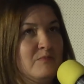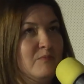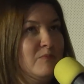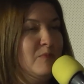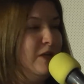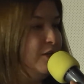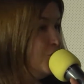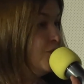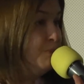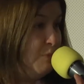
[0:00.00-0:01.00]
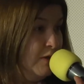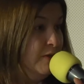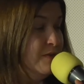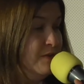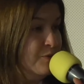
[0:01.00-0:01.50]
leadership
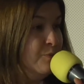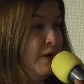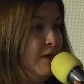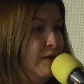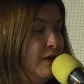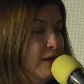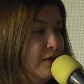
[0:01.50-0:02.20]
models as well, yeah.